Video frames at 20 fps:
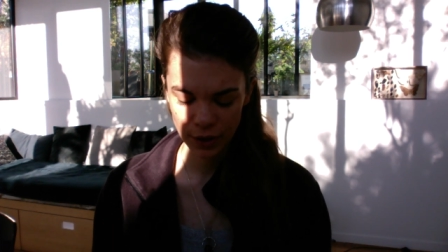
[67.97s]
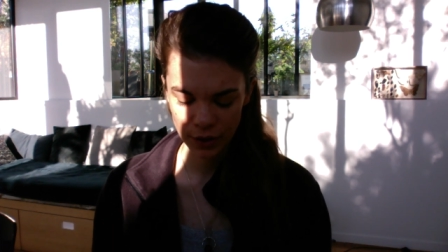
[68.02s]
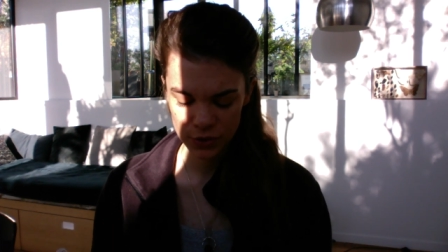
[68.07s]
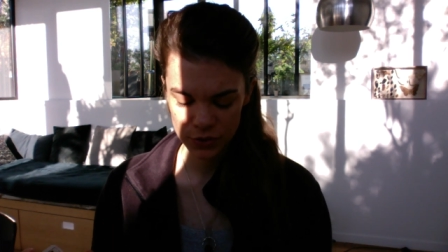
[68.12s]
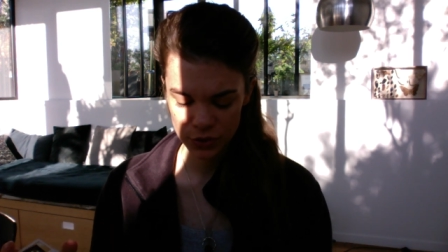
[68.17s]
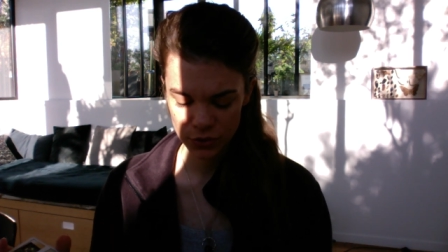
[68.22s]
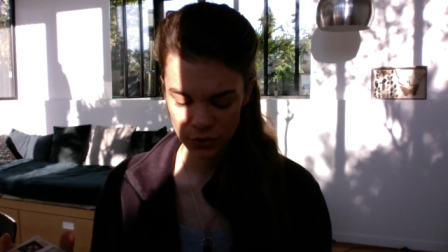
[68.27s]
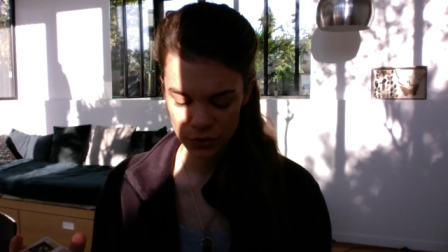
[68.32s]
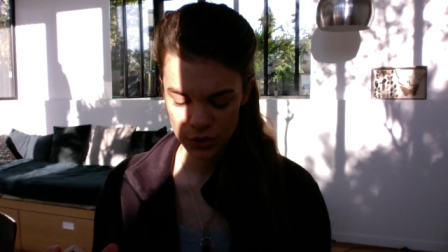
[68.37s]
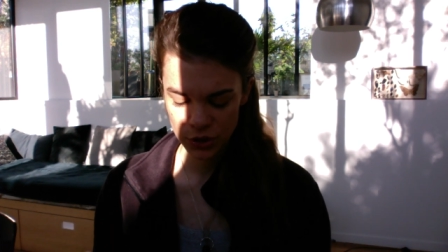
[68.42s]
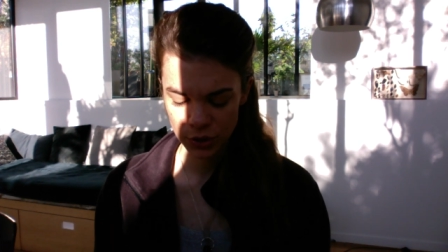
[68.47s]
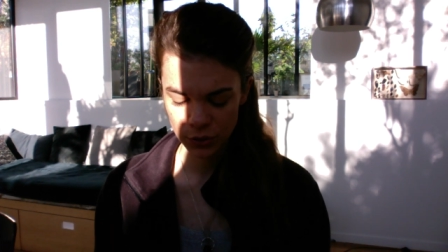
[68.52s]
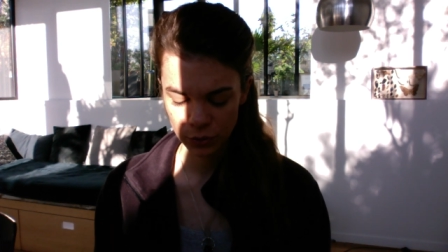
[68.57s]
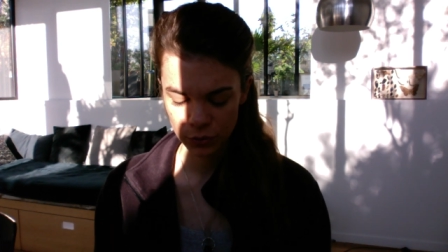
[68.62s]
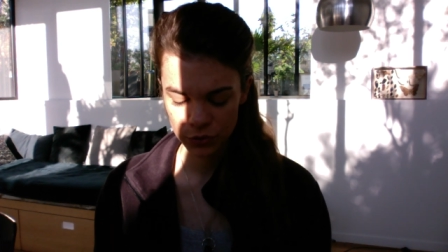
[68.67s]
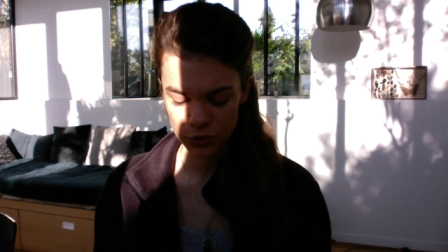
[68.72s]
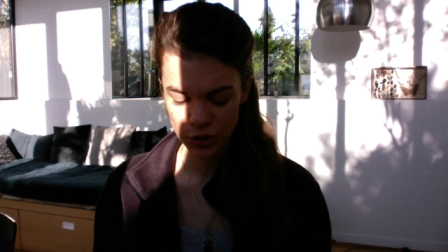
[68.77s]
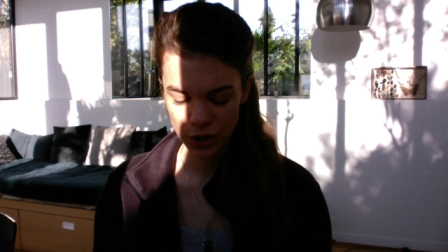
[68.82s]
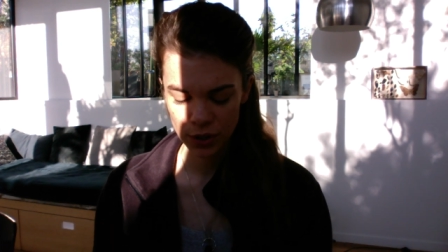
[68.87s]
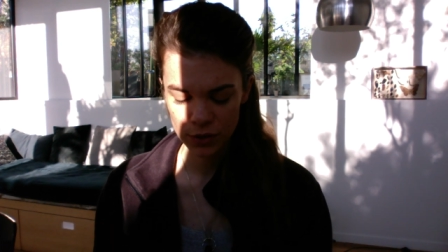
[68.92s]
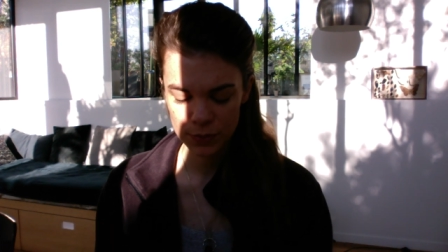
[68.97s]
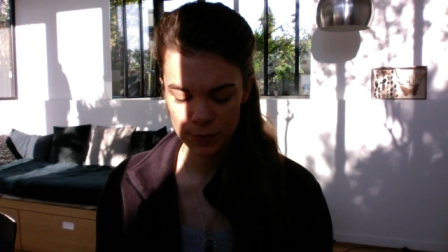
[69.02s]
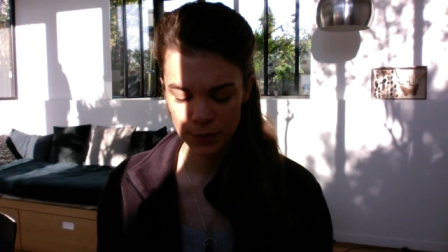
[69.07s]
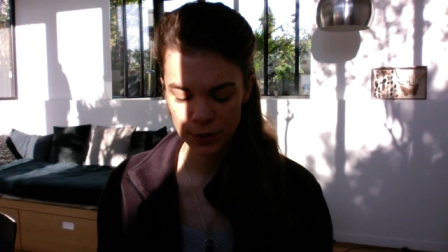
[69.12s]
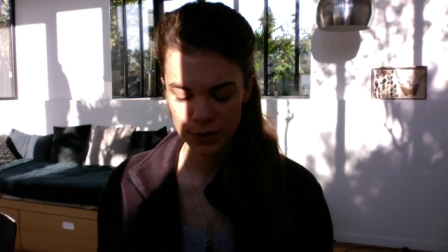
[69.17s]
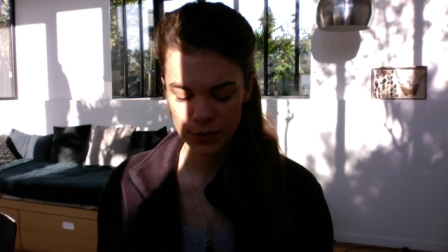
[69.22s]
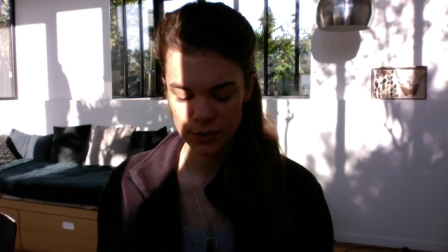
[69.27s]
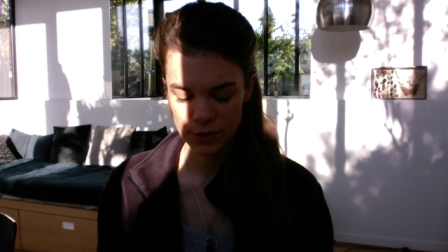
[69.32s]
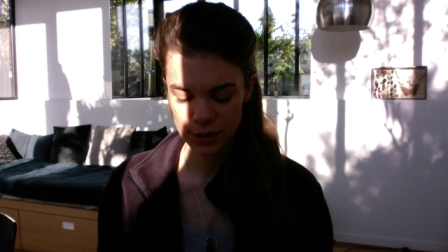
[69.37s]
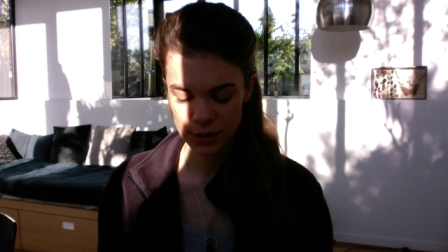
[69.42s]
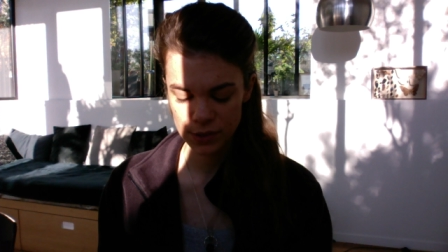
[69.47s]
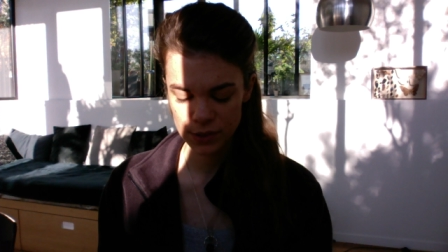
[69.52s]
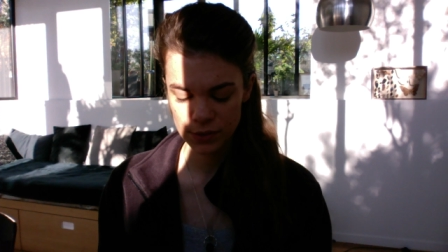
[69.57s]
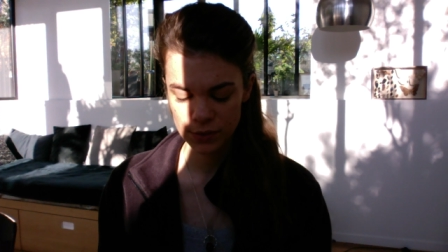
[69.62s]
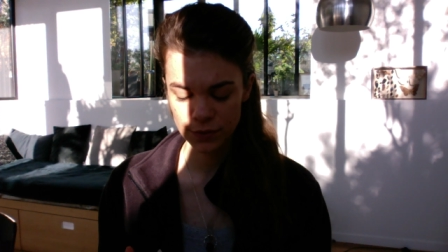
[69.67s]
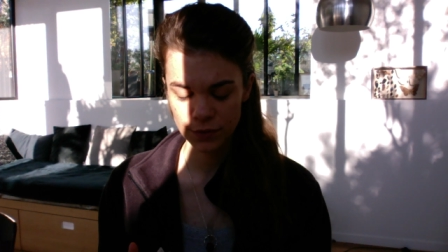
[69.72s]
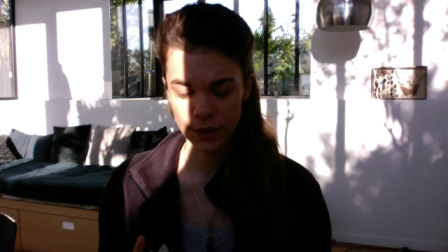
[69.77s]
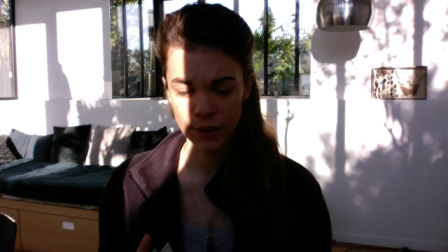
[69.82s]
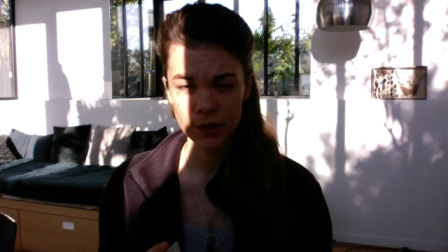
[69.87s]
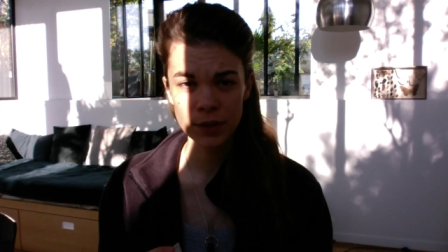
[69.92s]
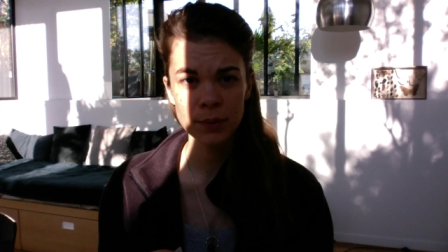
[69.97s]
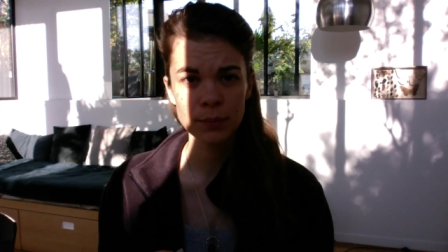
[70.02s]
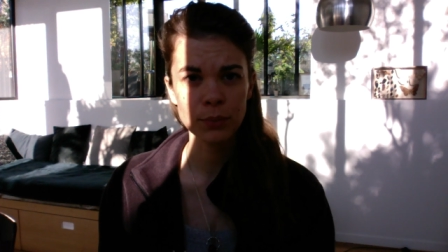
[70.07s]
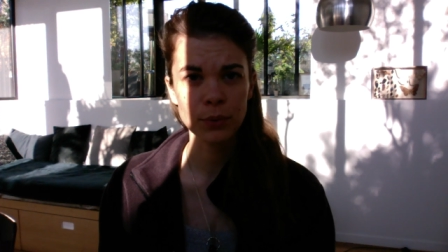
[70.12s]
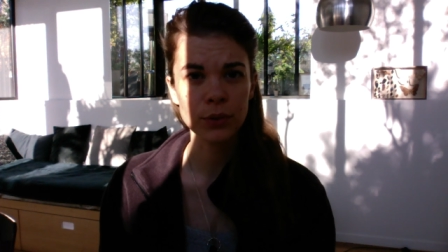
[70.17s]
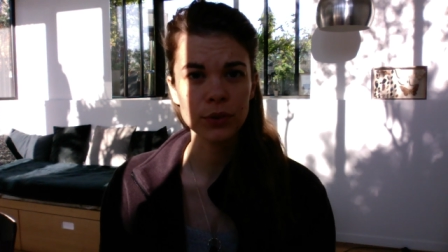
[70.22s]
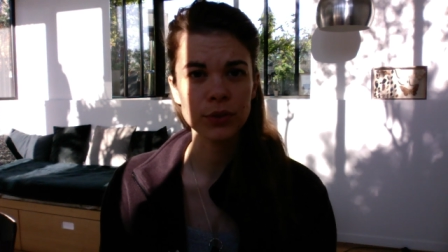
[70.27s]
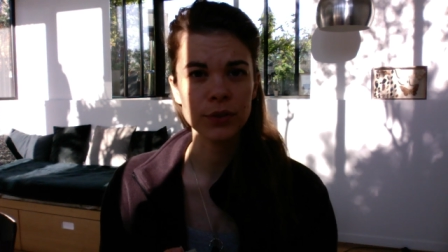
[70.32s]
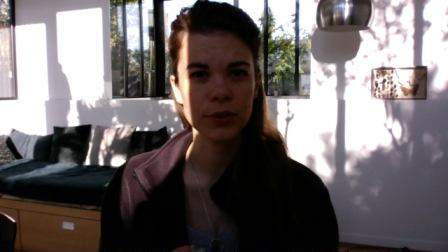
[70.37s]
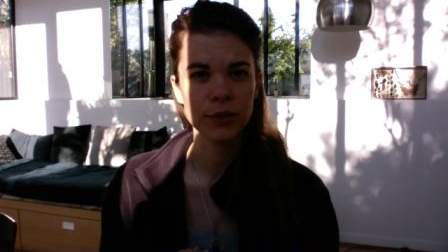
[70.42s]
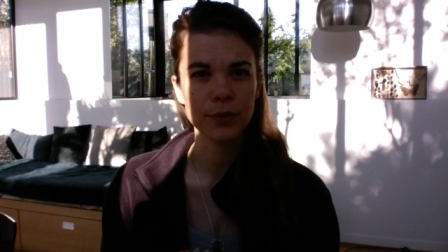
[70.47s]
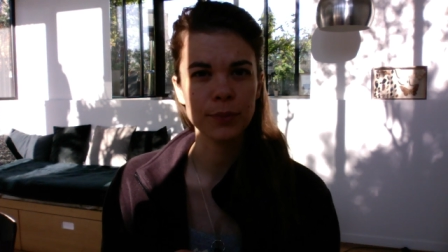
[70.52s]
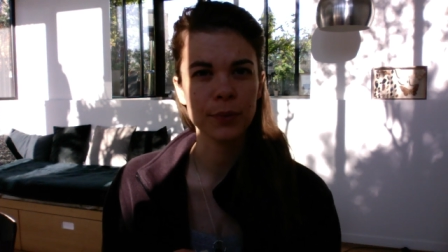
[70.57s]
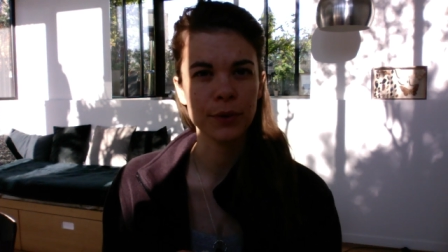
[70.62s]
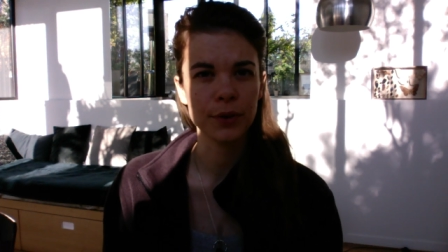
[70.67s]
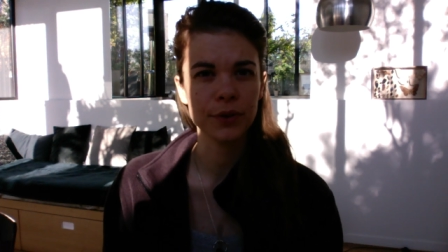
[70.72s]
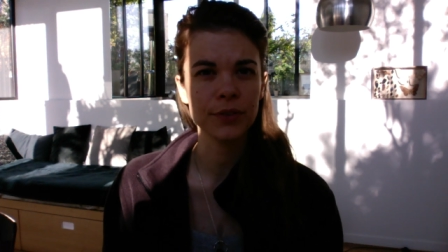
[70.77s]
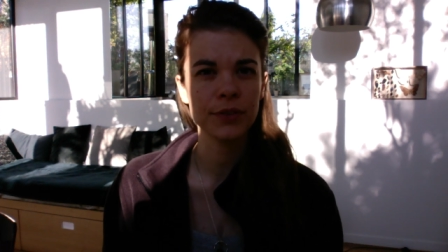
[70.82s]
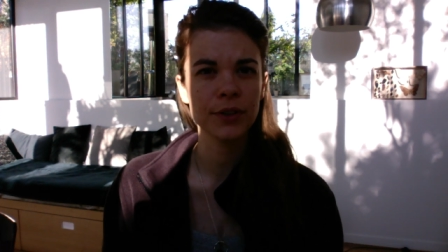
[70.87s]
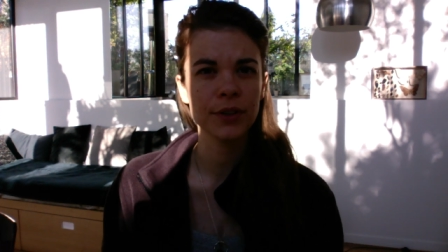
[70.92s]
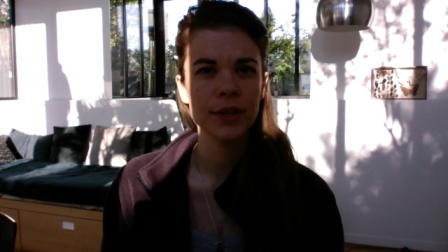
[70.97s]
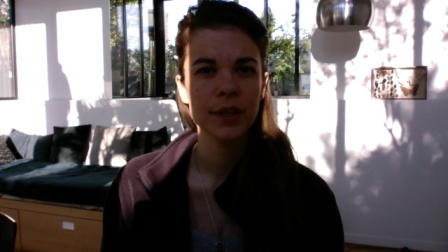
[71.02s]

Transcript: astrological chart because it's a very important point.